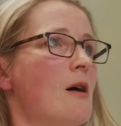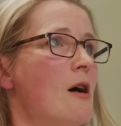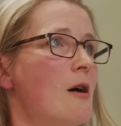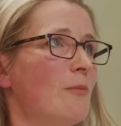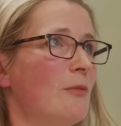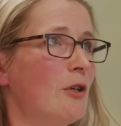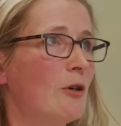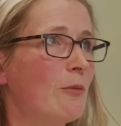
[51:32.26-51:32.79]

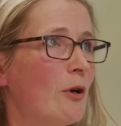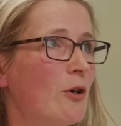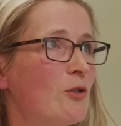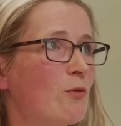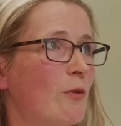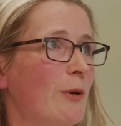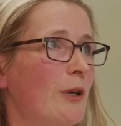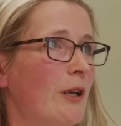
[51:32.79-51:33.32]
Um, you know,
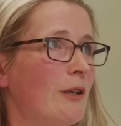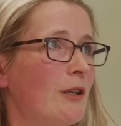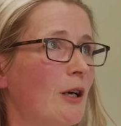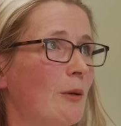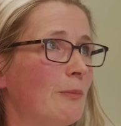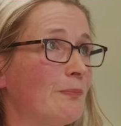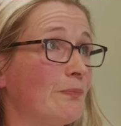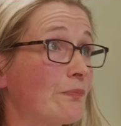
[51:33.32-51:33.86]
most women end
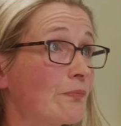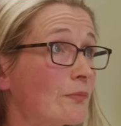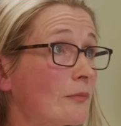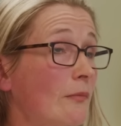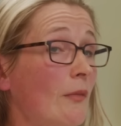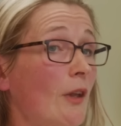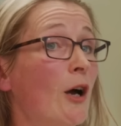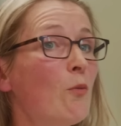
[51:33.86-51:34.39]
up
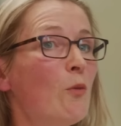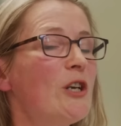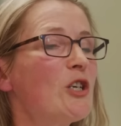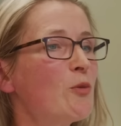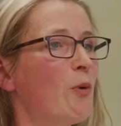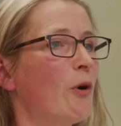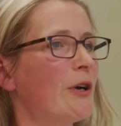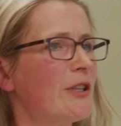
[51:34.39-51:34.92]
at
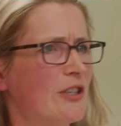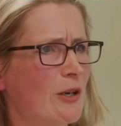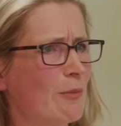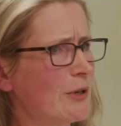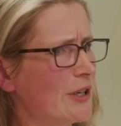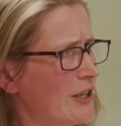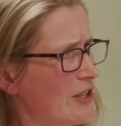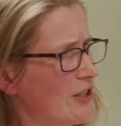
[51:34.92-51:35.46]
which point
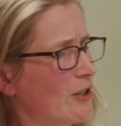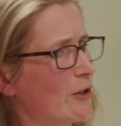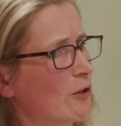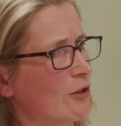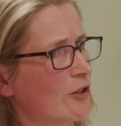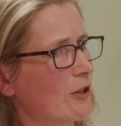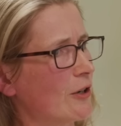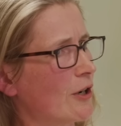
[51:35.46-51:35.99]
somebody has still
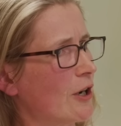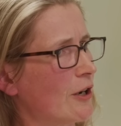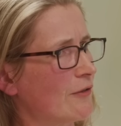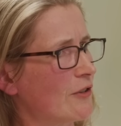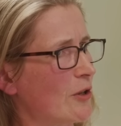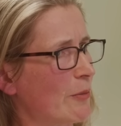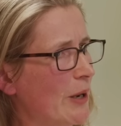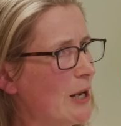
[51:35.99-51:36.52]
got to look
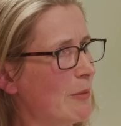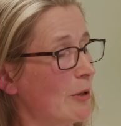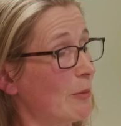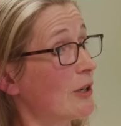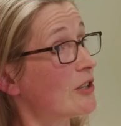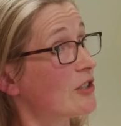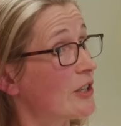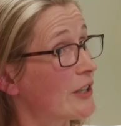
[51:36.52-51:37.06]
after the baby
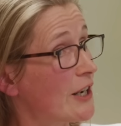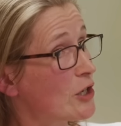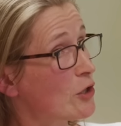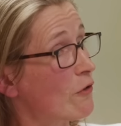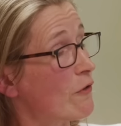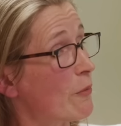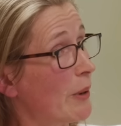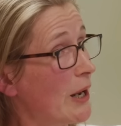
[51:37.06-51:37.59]
because the
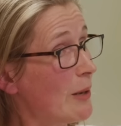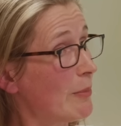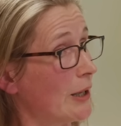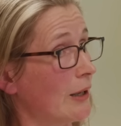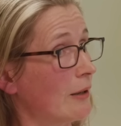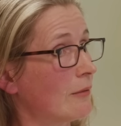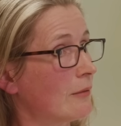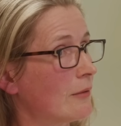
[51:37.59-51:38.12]
nature of a
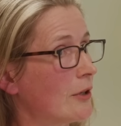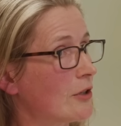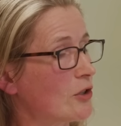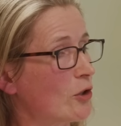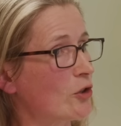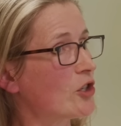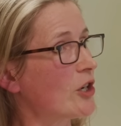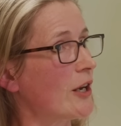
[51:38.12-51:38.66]
baby has
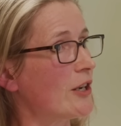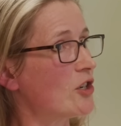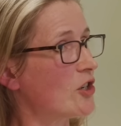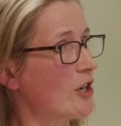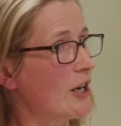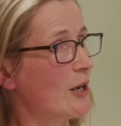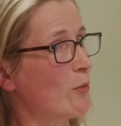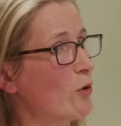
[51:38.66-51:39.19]
not
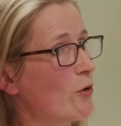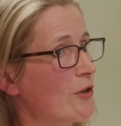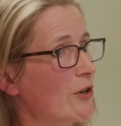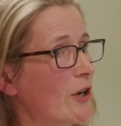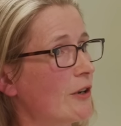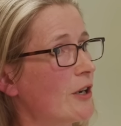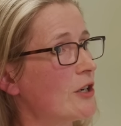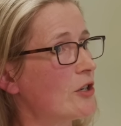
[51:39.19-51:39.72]
changed any more than
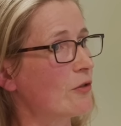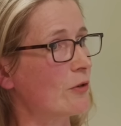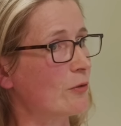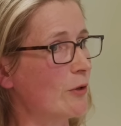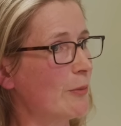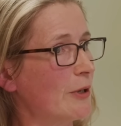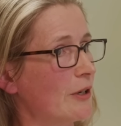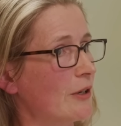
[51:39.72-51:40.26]
our nature as
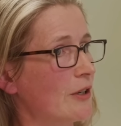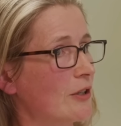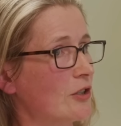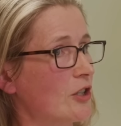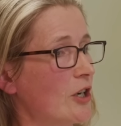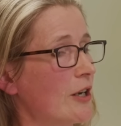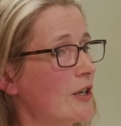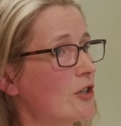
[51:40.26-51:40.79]
women has
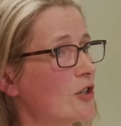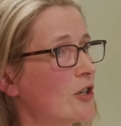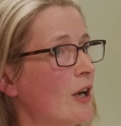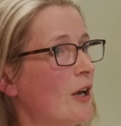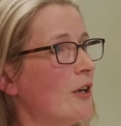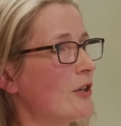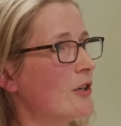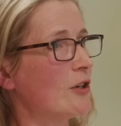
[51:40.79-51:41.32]
changed.
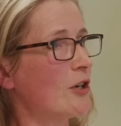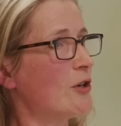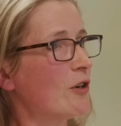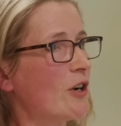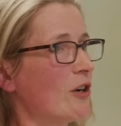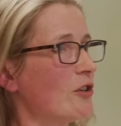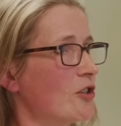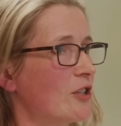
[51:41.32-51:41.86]
You know, you
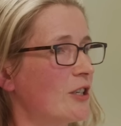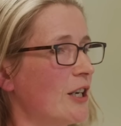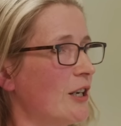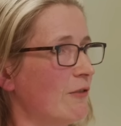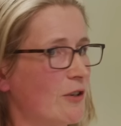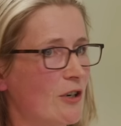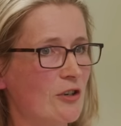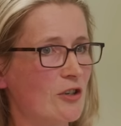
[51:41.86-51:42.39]
can't just
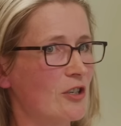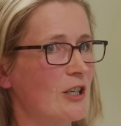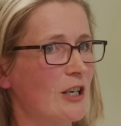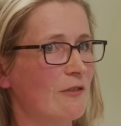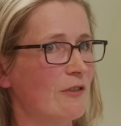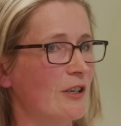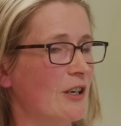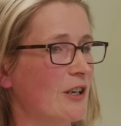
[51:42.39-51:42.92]
leave, can't just
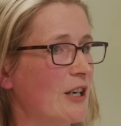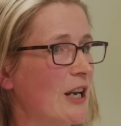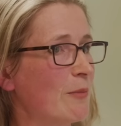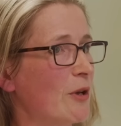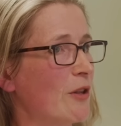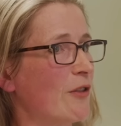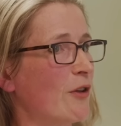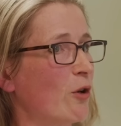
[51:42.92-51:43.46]
leave an, eight
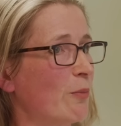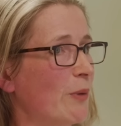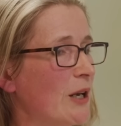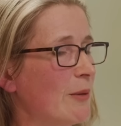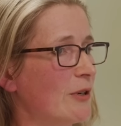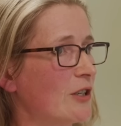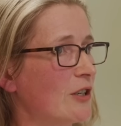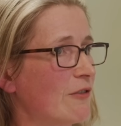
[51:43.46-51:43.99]
month old
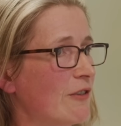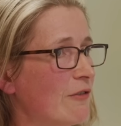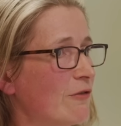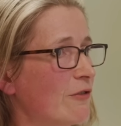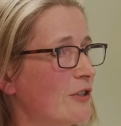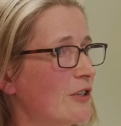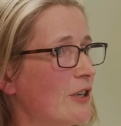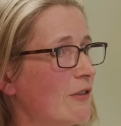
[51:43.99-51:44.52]
baby to fend
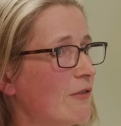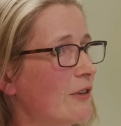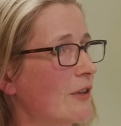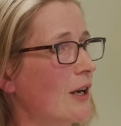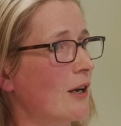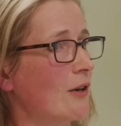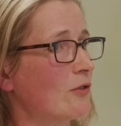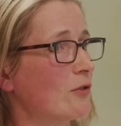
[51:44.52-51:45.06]
for itself in
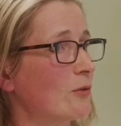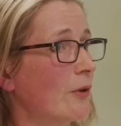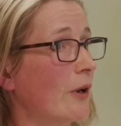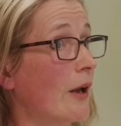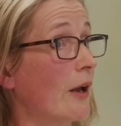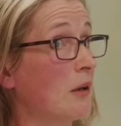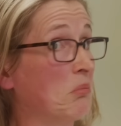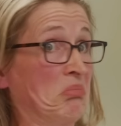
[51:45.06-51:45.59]
the house all
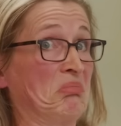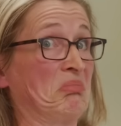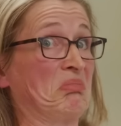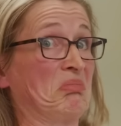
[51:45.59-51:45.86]
day.